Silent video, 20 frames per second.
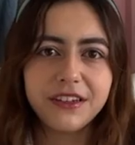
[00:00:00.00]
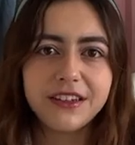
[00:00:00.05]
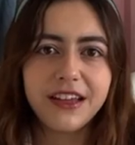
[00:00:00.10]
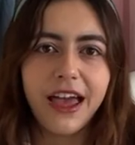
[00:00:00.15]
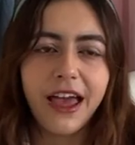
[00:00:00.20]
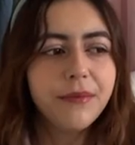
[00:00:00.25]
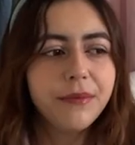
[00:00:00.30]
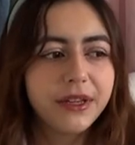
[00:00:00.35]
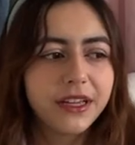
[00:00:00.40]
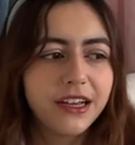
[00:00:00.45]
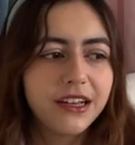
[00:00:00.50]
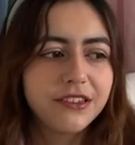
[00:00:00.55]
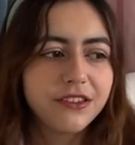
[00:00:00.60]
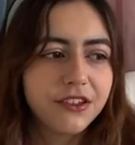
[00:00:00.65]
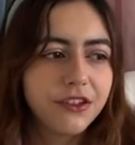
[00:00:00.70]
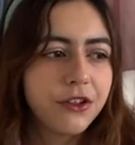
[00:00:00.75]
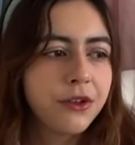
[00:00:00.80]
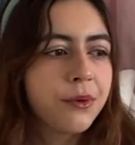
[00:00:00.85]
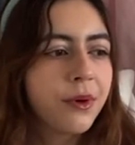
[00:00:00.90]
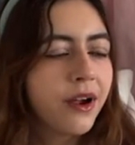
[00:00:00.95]
time.
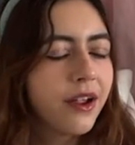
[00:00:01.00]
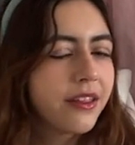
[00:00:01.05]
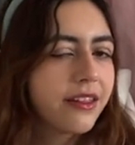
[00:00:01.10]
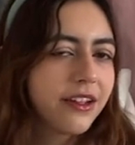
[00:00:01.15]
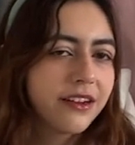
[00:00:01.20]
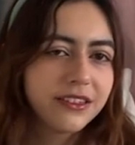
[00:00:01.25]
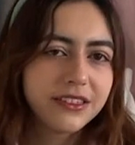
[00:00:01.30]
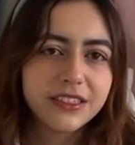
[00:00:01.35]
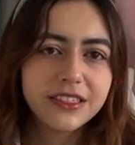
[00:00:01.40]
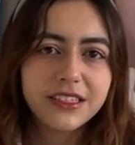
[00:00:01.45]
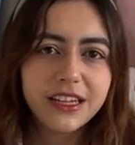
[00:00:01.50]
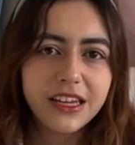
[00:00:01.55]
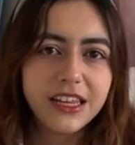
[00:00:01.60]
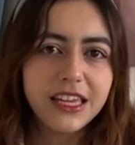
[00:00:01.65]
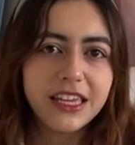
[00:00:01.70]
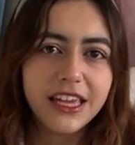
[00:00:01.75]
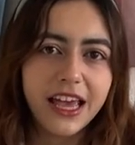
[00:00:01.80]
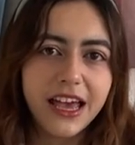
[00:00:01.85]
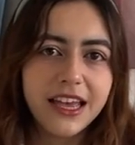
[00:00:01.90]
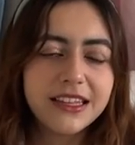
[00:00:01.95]
Because you are there to study,
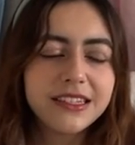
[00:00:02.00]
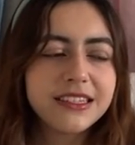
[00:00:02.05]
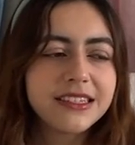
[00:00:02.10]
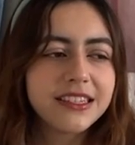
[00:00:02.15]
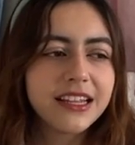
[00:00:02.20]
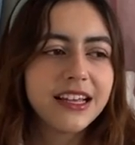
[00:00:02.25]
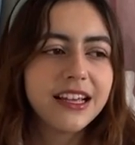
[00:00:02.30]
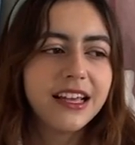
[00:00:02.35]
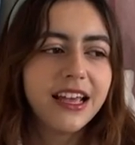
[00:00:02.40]
yes,